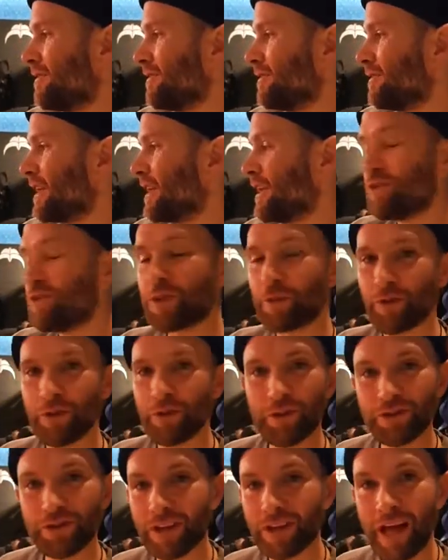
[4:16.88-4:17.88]
They used to
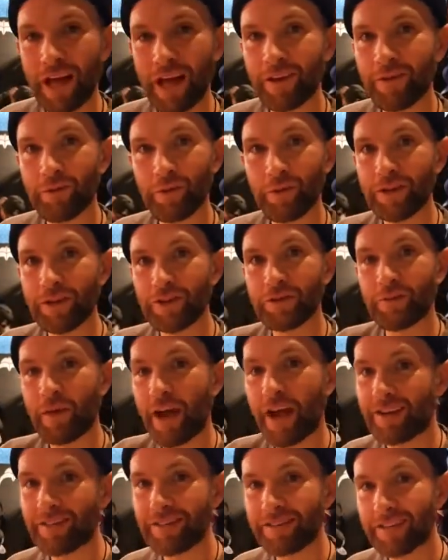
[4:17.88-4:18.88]
produce a lot of wheels
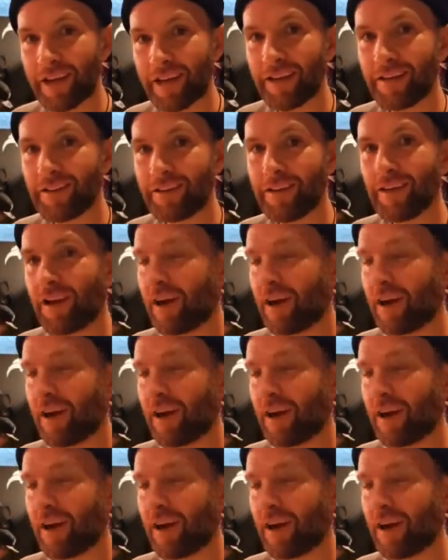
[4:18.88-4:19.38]
back in the day.